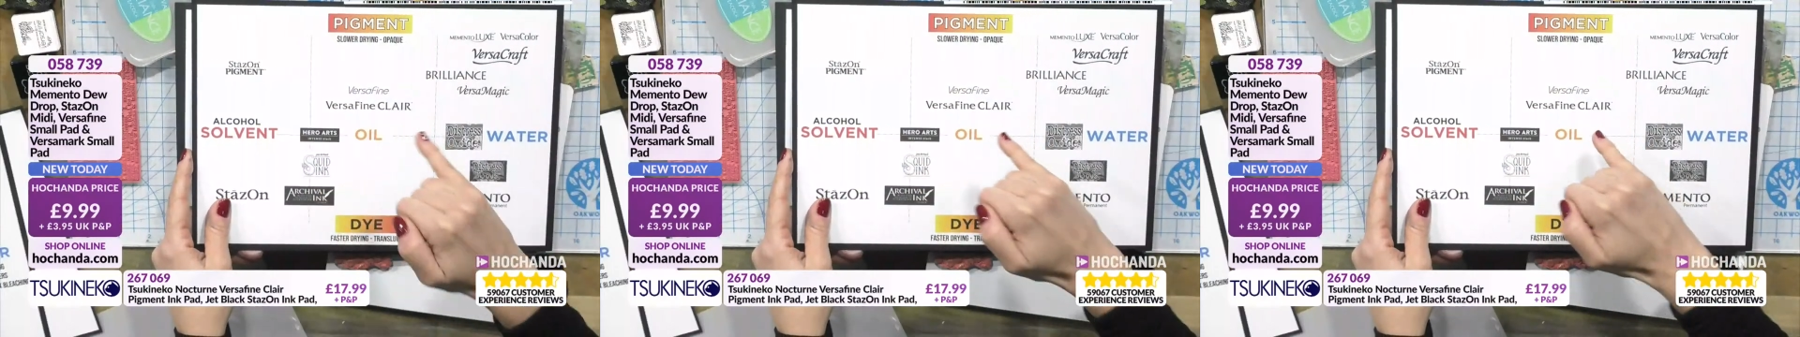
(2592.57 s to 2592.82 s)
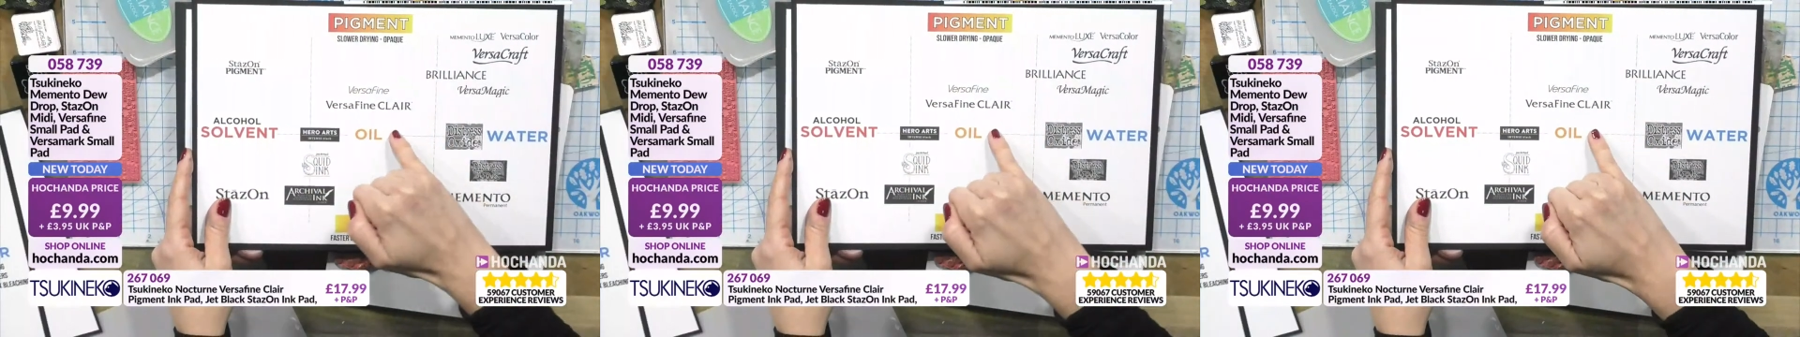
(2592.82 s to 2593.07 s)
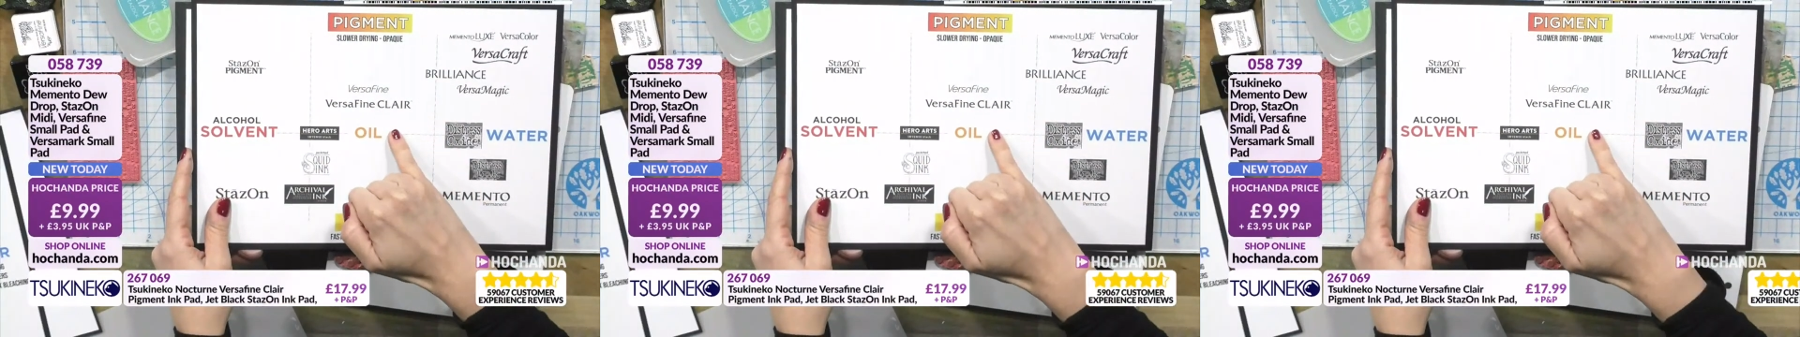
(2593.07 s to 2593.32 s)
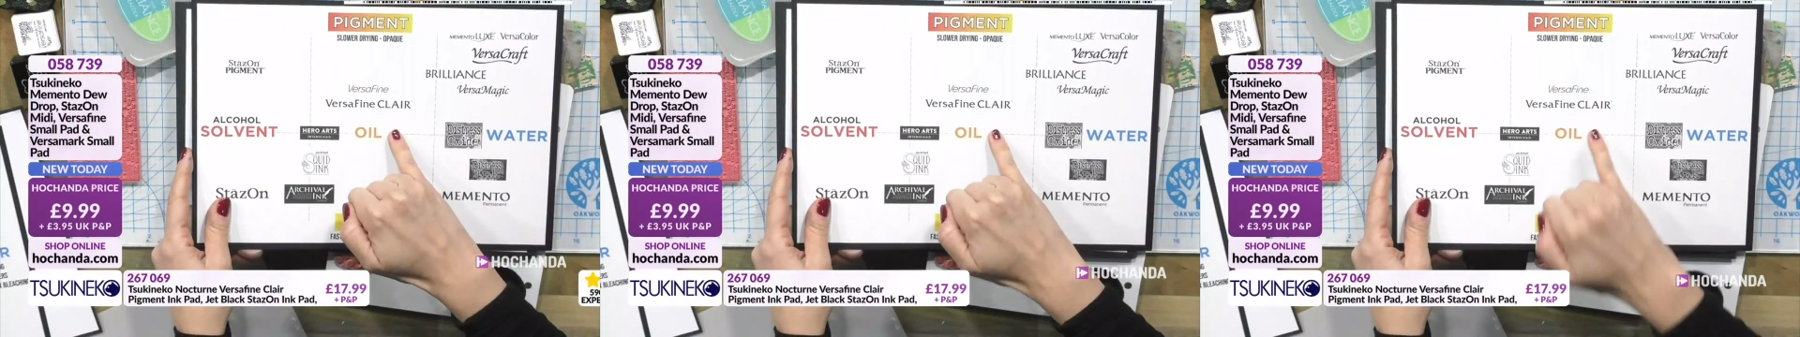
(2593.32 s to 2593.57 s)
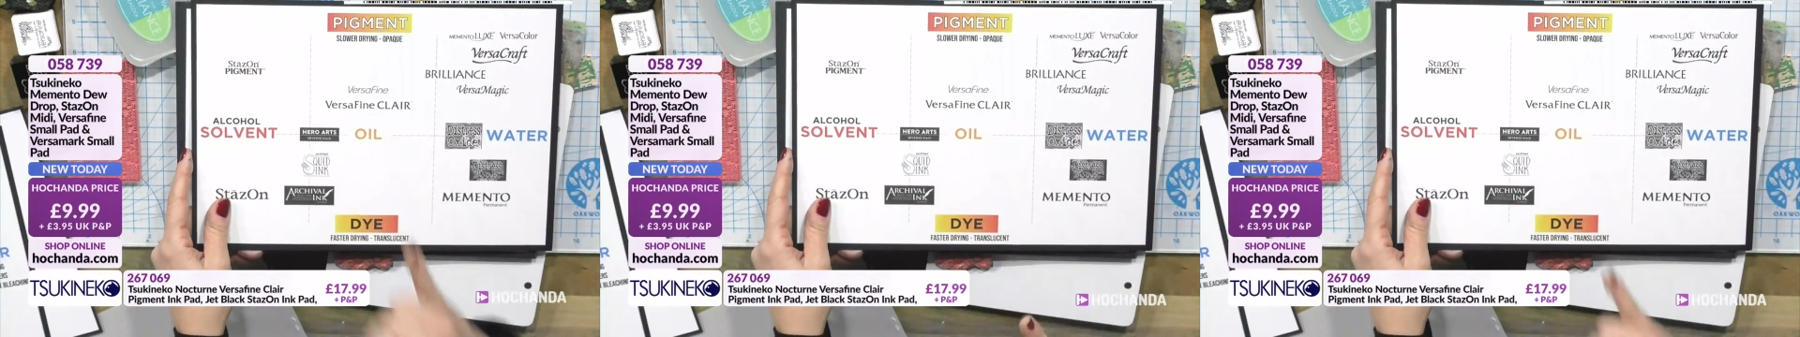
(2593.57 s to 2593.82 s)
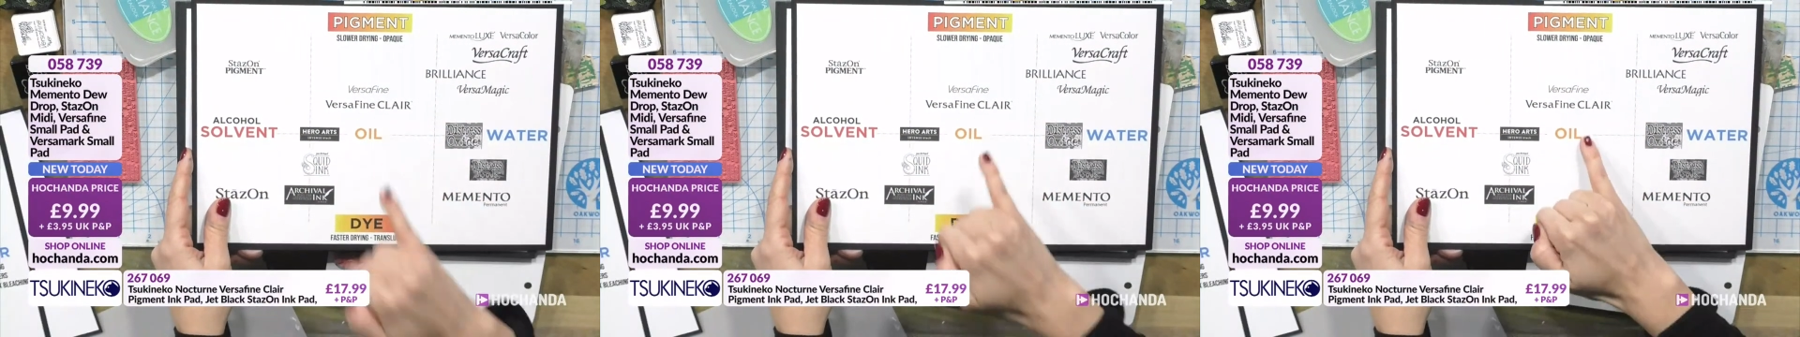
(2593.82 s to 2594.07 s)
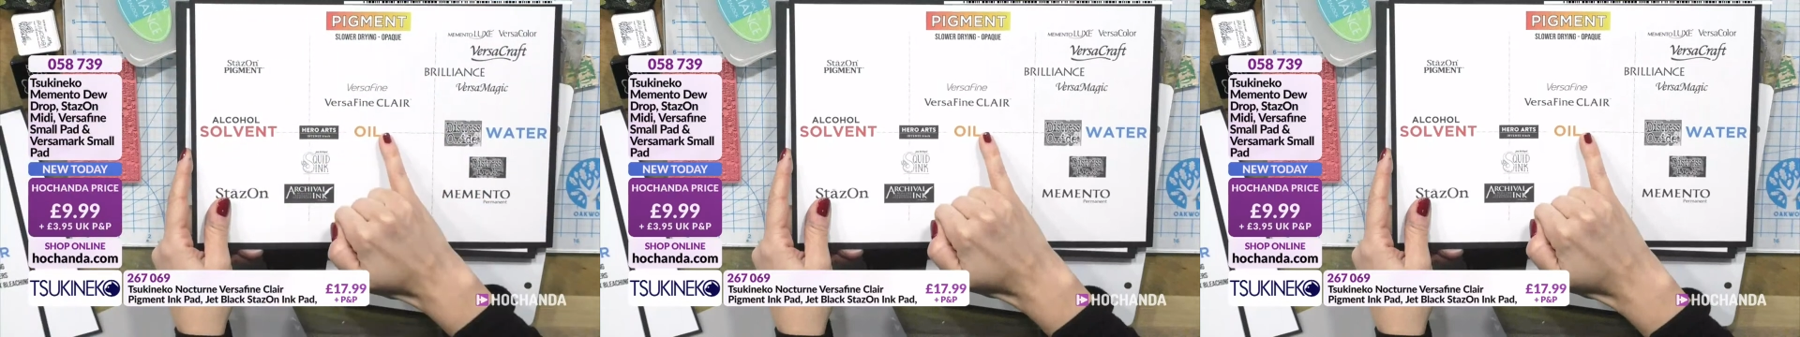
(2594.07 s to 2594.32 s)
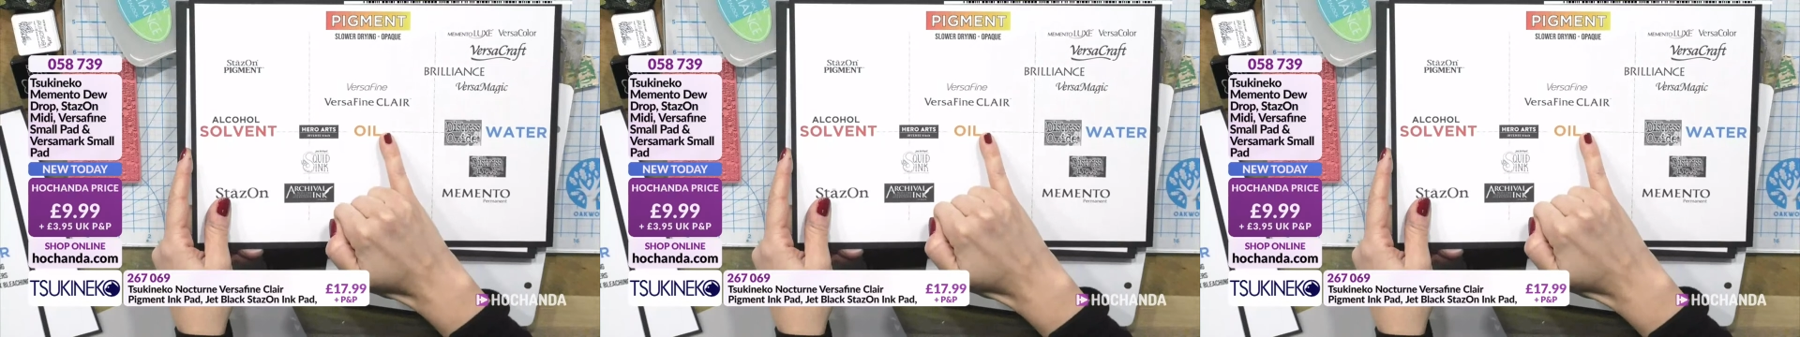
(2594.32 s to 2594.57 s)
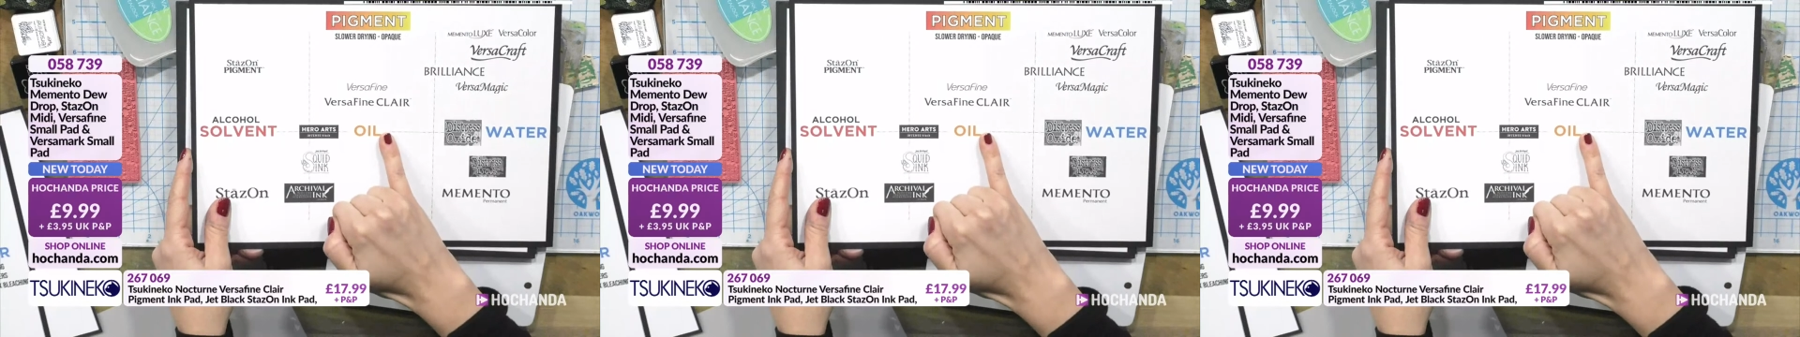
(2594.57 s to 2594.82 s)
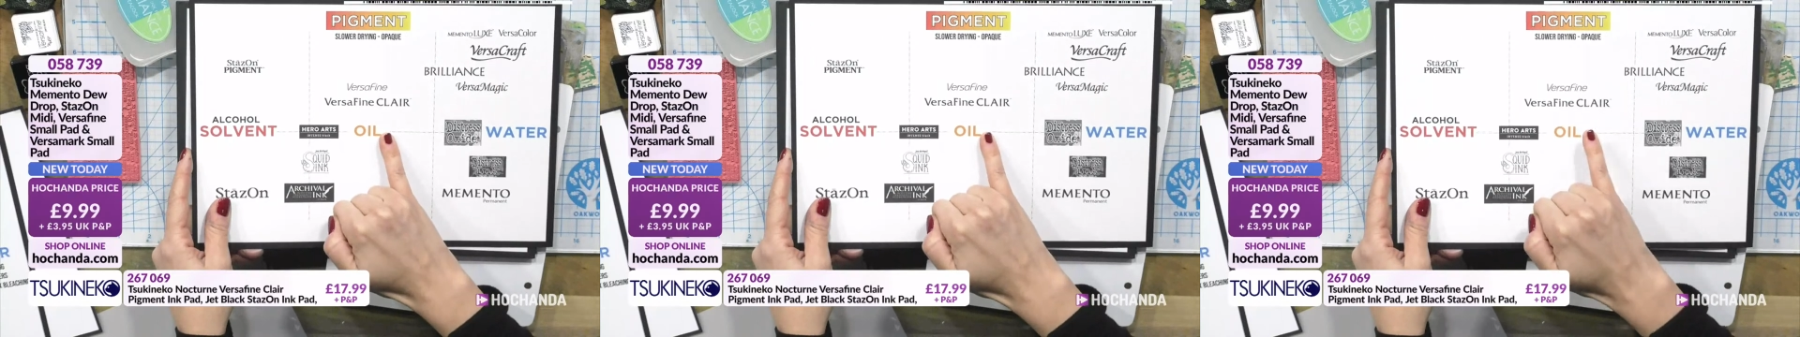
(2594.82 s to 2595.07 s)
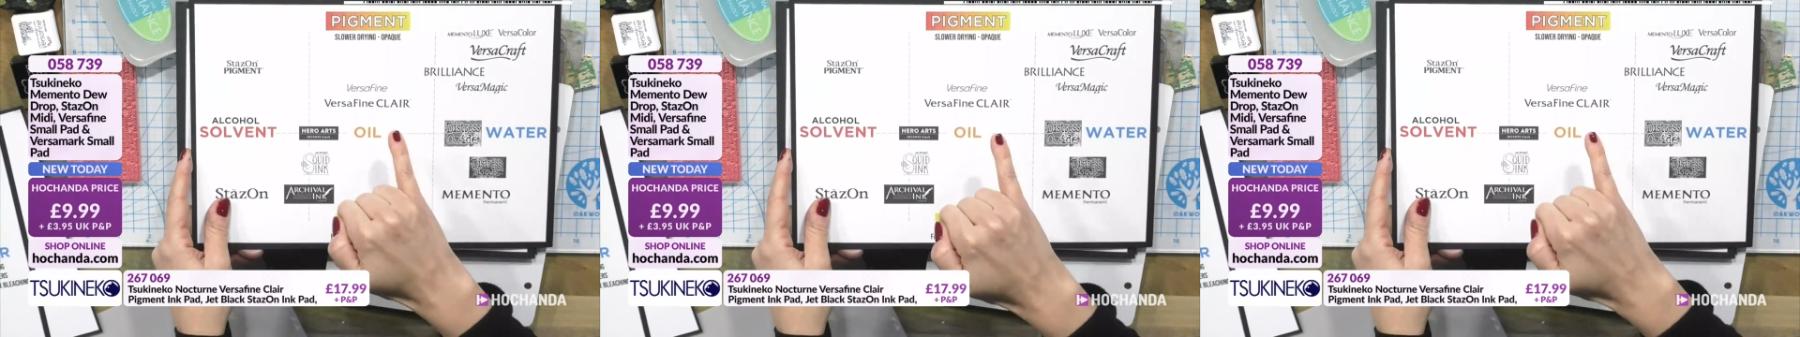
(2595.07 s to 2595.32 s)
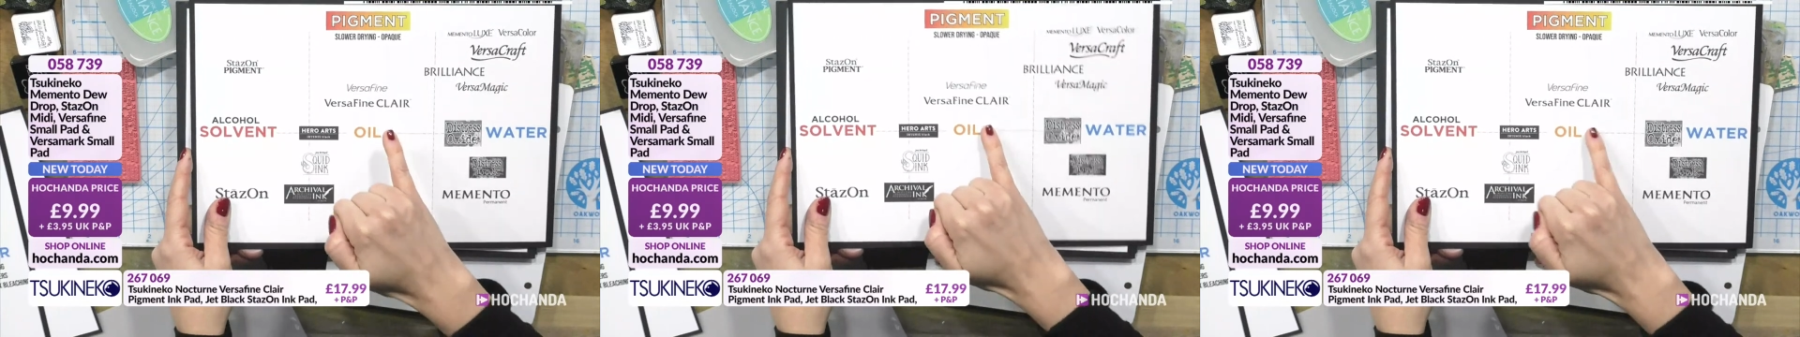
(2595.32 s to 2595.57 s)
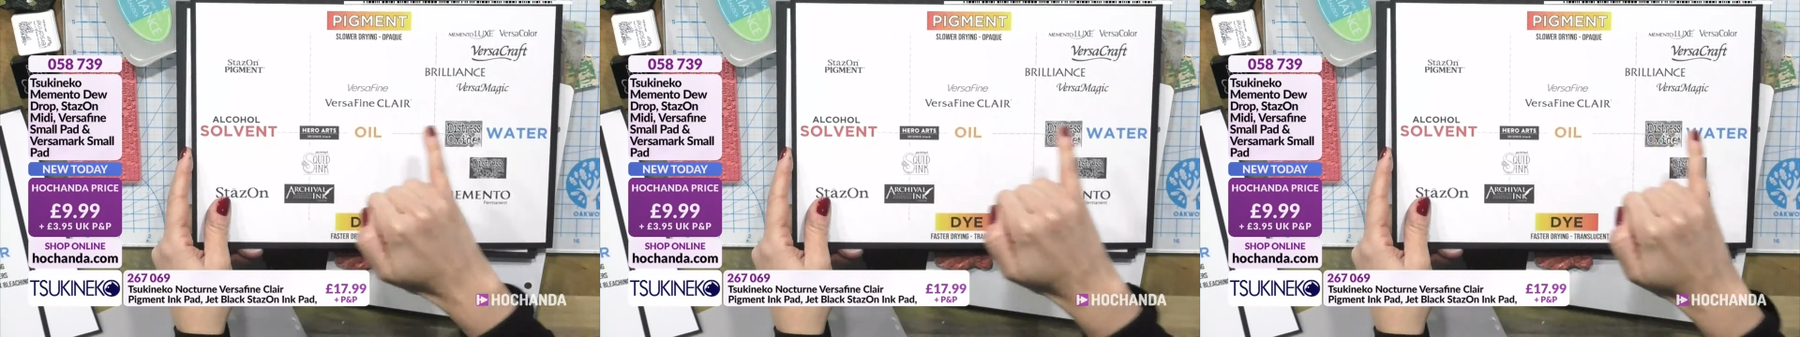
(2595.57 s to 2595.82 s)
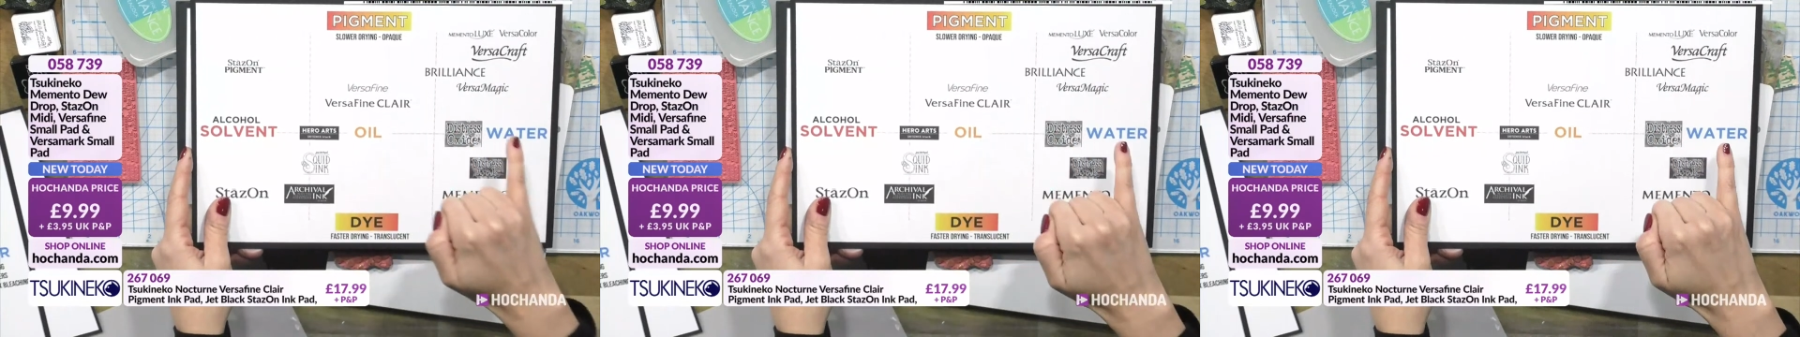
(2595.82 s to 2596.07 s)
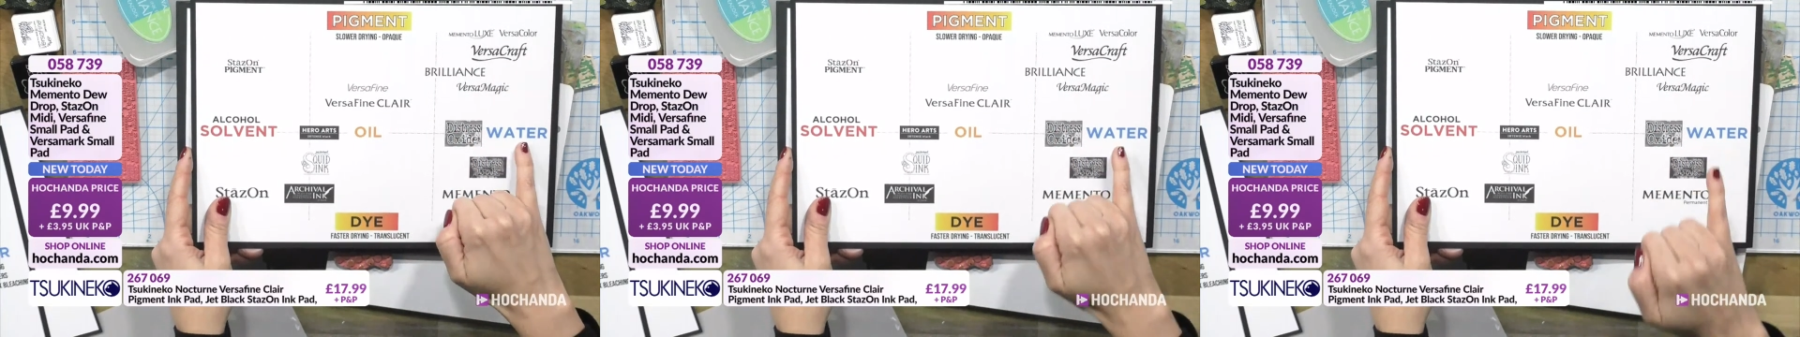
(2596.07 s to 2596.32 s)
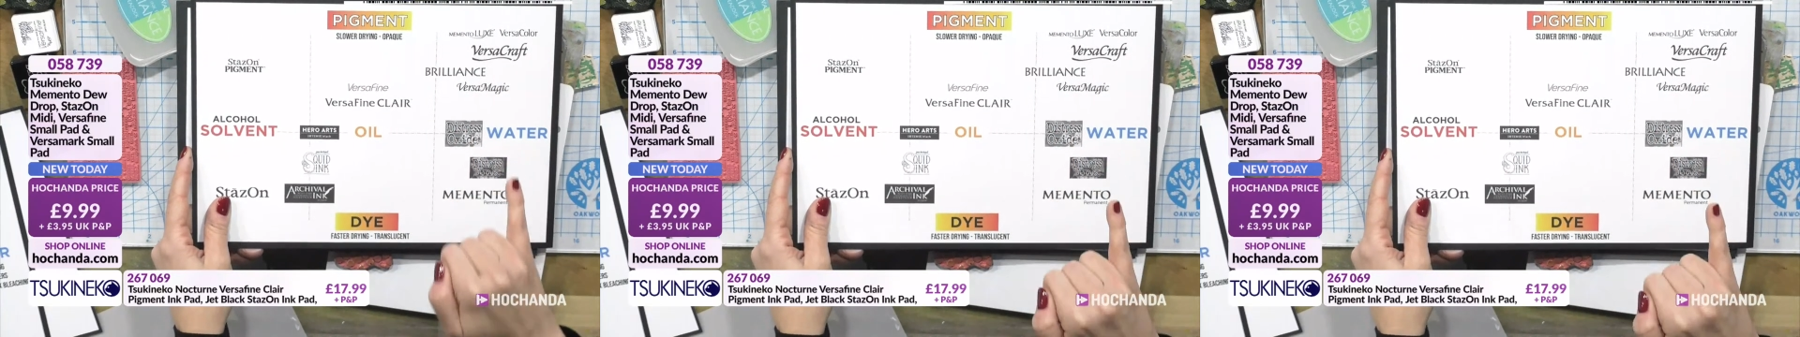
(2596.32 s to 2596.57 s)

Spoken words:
(no speaker visible)